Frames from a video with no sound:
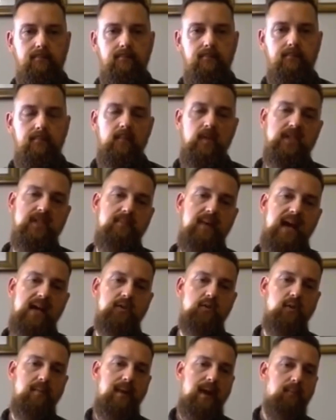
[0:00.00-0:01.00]
This
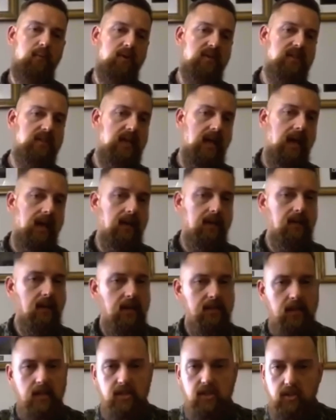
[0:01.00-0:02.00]
past Remembrance Day,
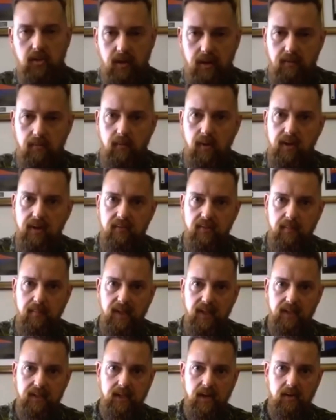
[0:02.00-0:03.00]
as I stood in front of the
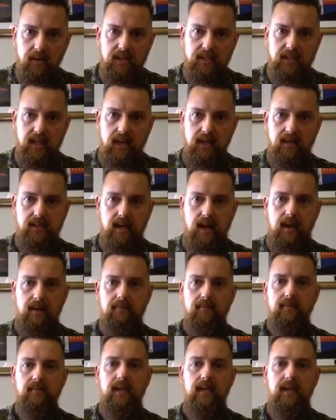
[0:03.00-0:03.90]
military cenotaph